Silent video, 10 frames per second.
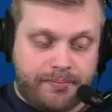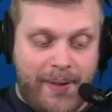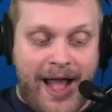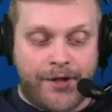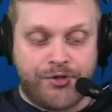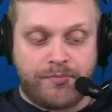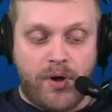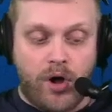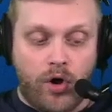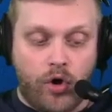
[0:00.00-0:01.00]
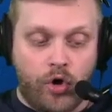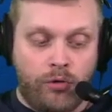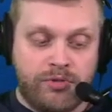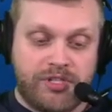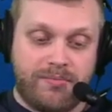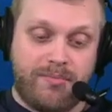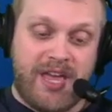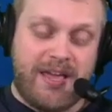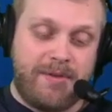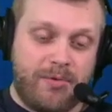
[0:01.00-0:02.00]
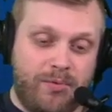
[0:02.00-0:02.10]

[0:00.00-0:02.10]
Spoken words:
Patrick Mahomes, maybe